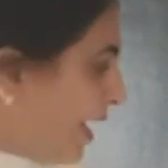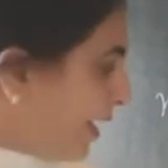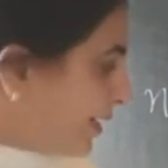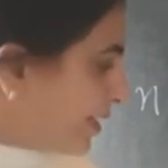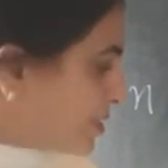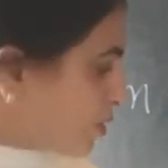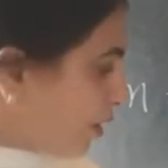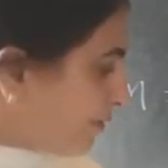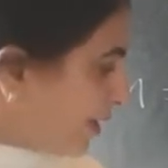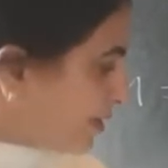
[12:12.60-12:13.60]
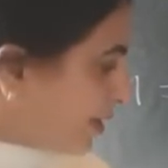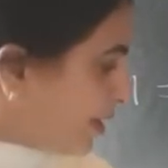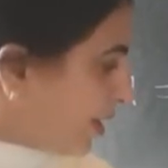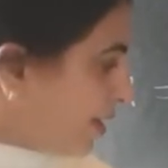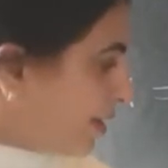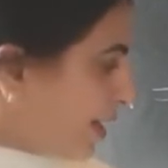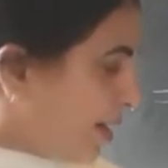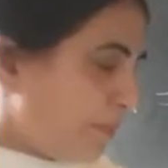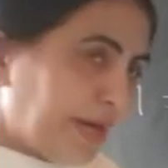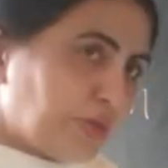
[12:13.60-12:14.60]
and it is already 3
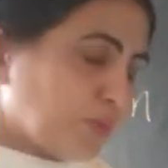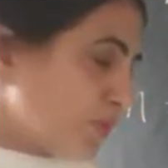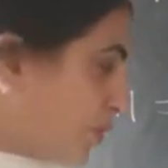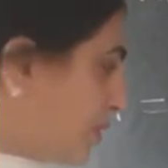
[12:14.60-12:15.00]
by 2. So